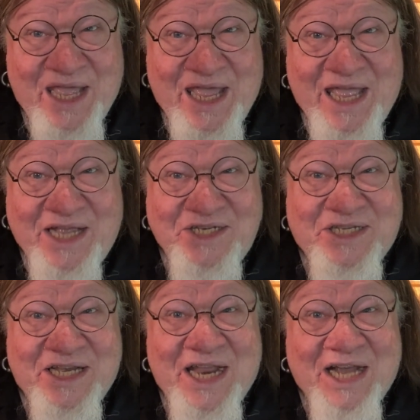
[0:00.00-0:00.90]
is
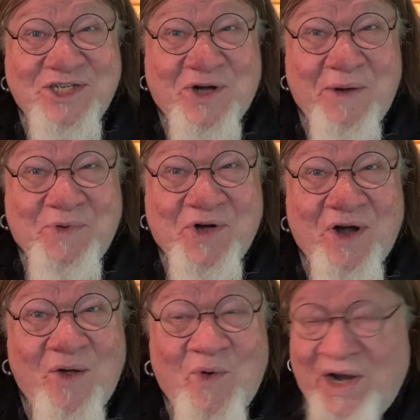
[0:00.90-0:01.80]
the next scripture
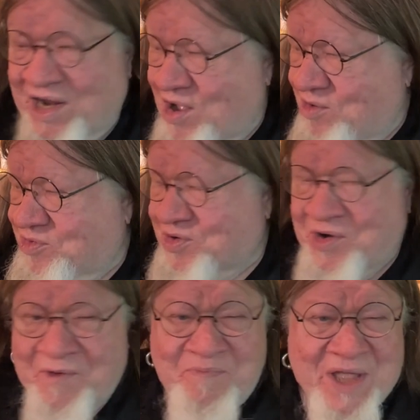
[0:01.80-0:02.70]
I want to go
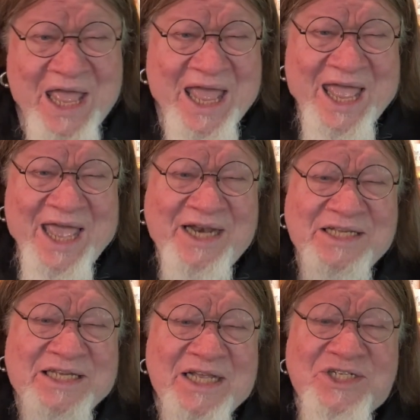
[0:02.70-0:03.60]
through, and
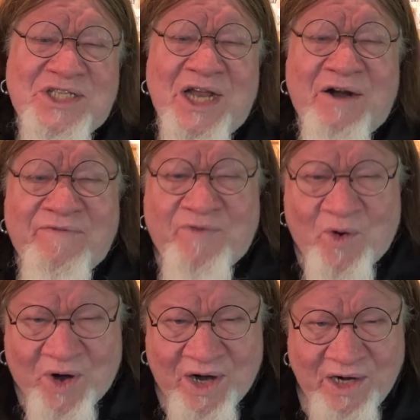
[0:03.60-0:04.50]
it says,
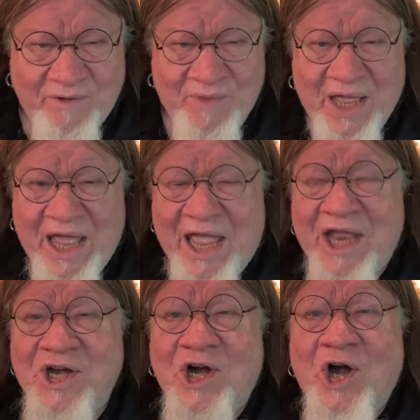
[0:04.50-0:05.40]
"Therefore,
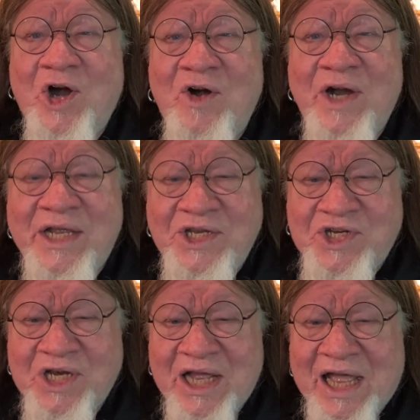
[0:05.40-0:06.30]

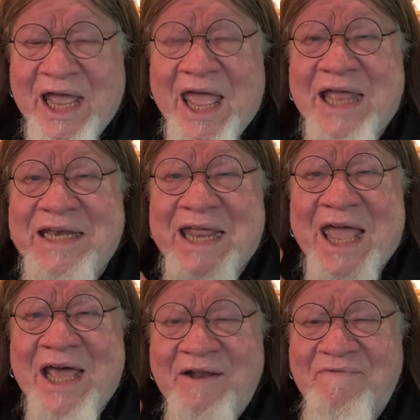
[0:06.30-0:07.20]
encourage and
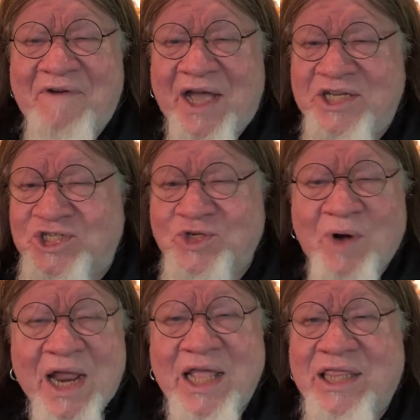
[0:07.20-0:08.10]
edify,
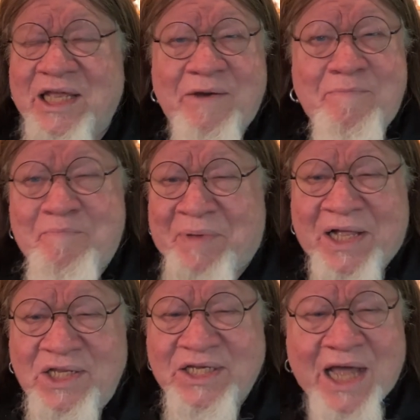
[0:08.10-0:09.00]
strengthen,
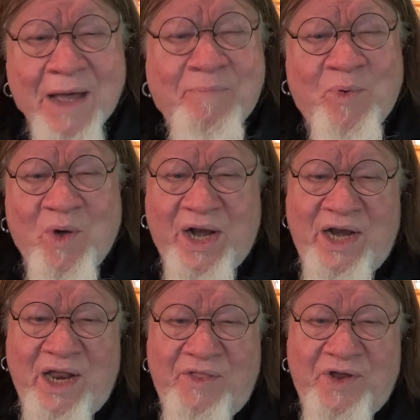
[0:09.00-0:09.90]
build up one
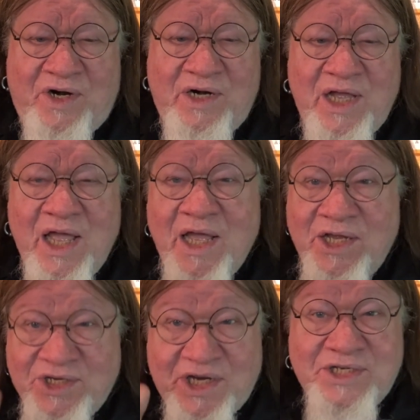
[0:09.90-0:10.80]
another,
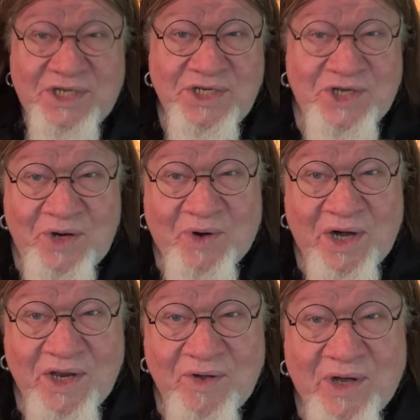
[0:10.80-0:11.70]
just as you are
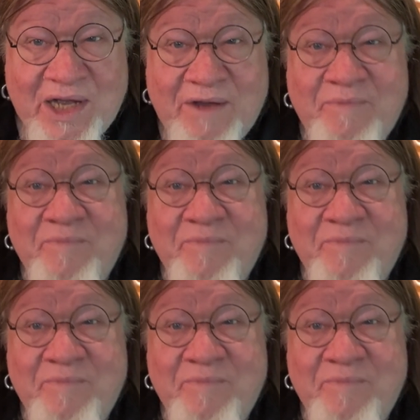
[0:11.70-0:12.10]
doing.